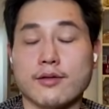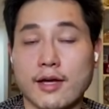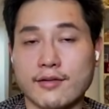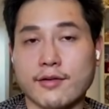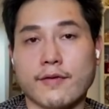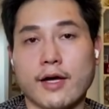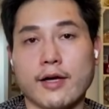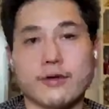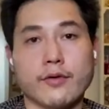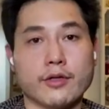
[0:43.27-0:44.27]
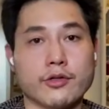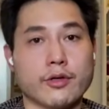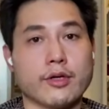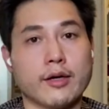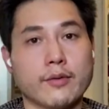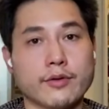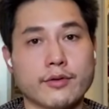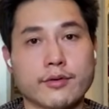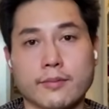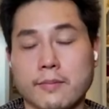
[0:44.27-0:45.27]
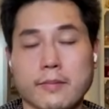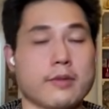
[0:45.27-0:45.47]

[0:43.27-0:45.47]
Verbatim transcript: testify at the grand jury, I was